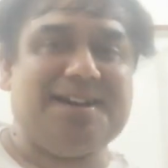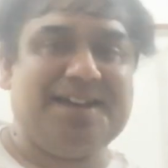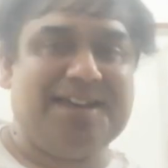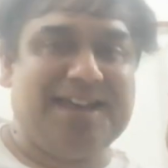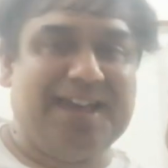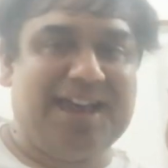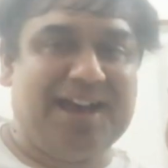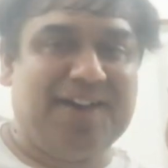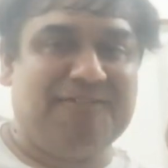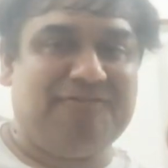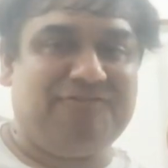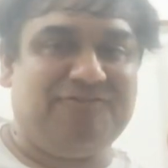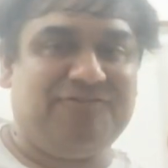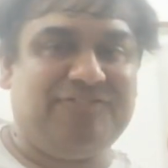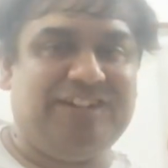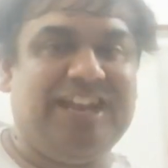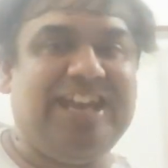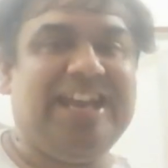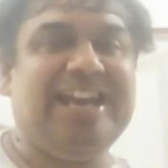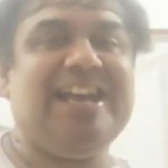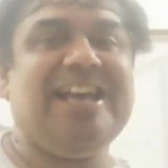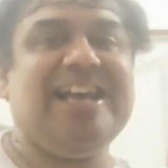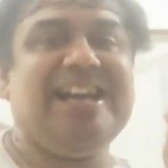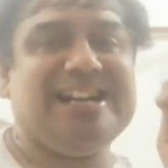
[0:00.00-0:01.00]

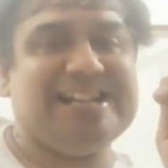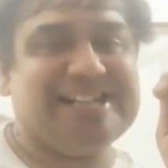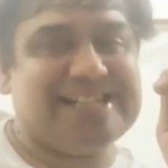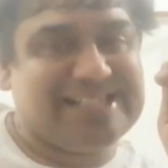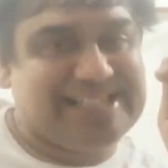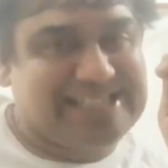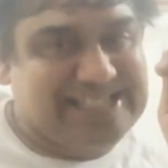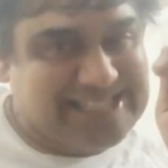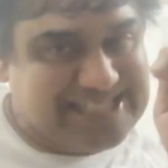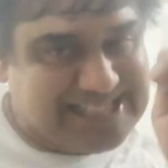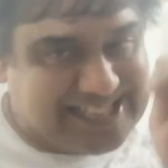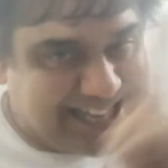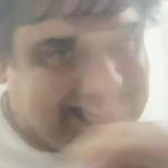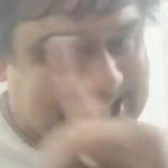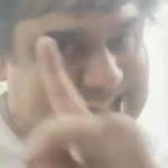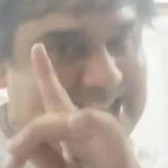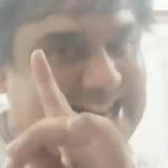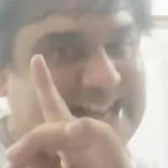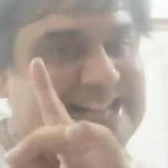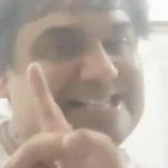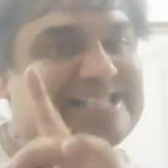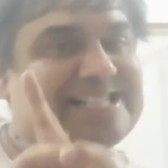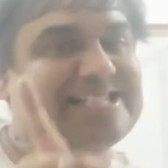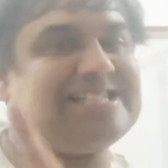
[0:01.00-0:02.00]

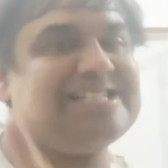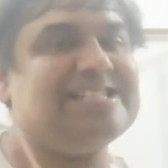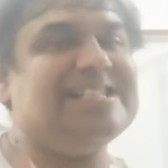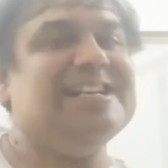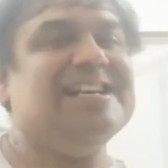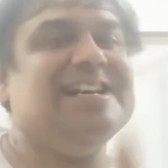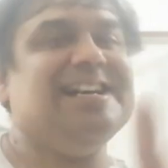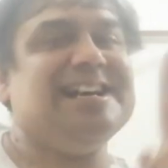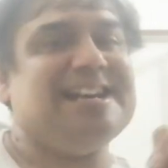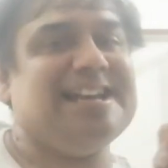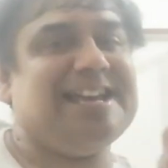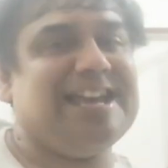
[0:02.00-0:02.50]
FTCS,